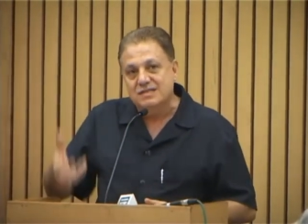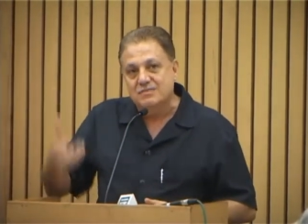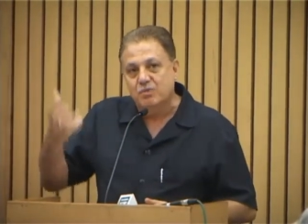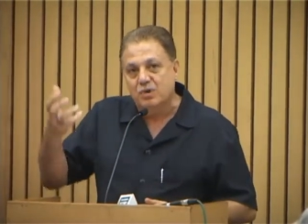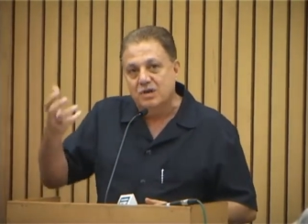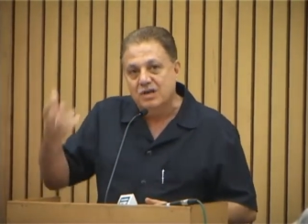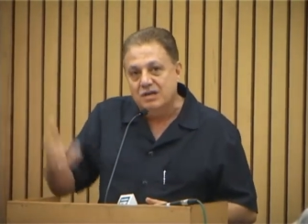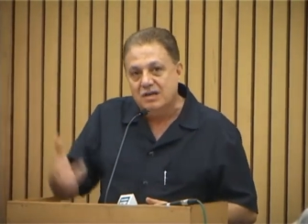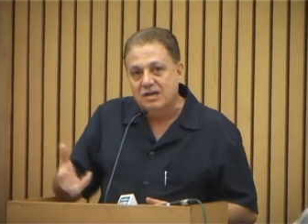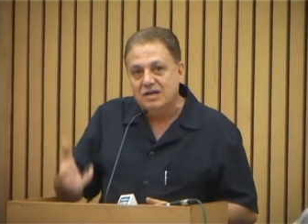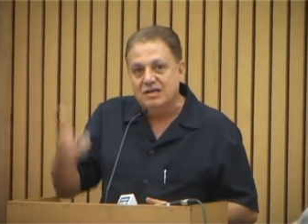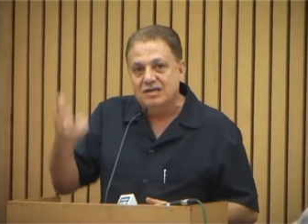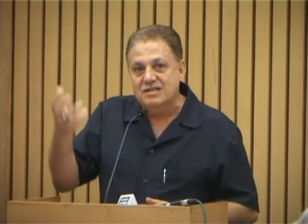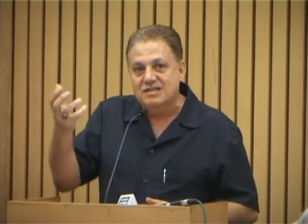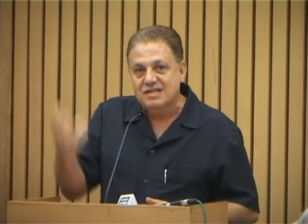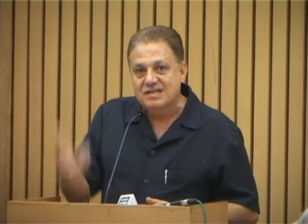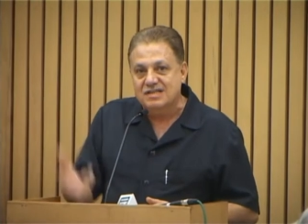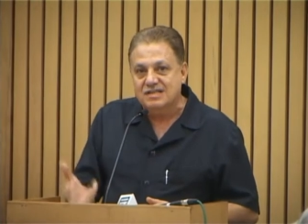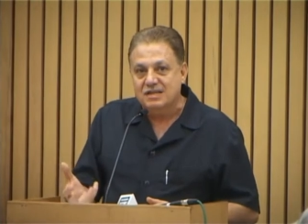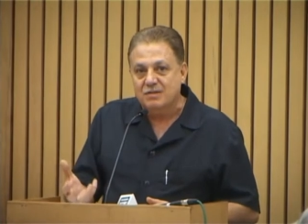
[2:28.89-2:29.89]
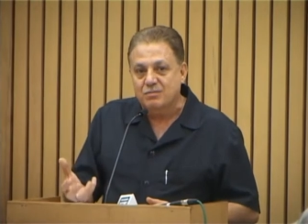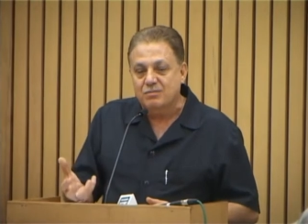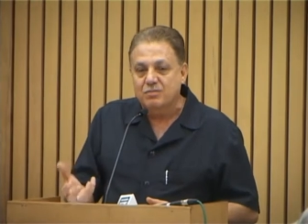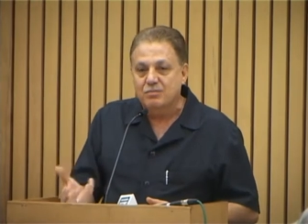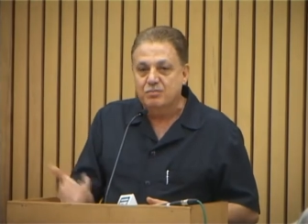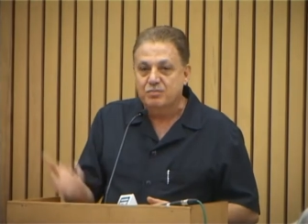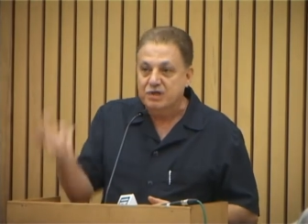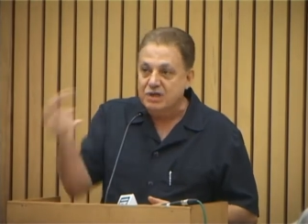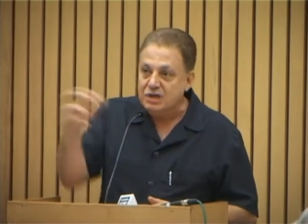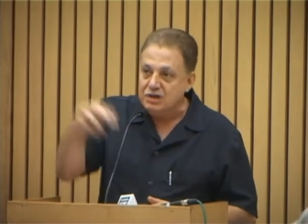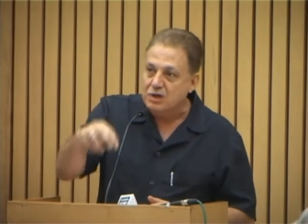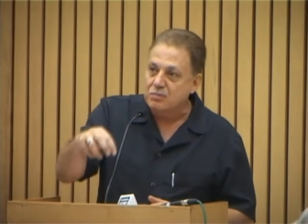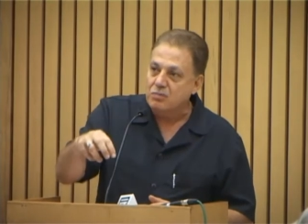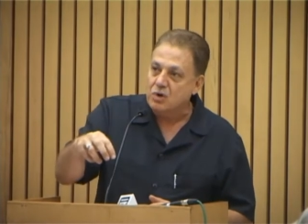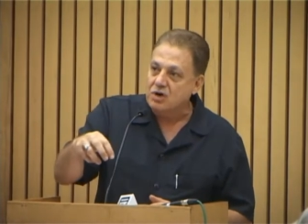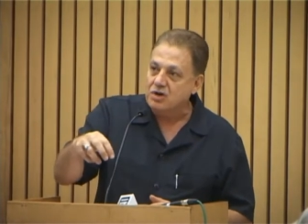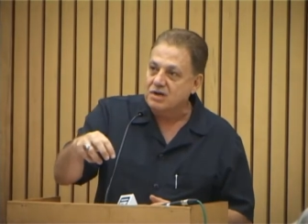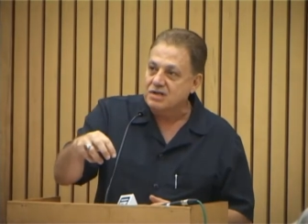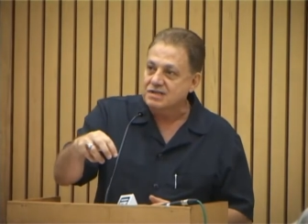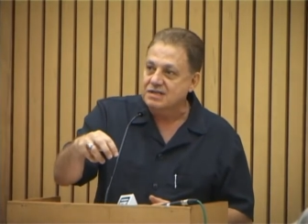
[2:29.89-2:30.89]
political system bring
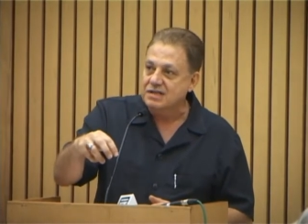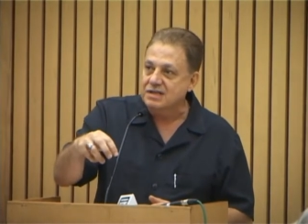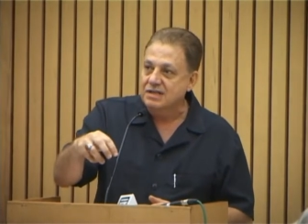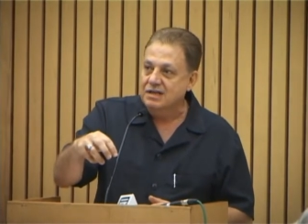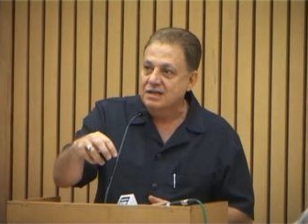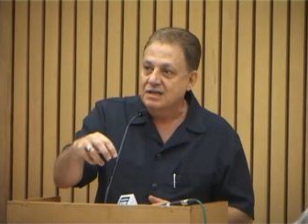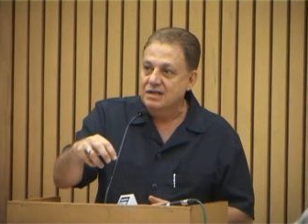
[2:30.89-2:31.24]
democracy?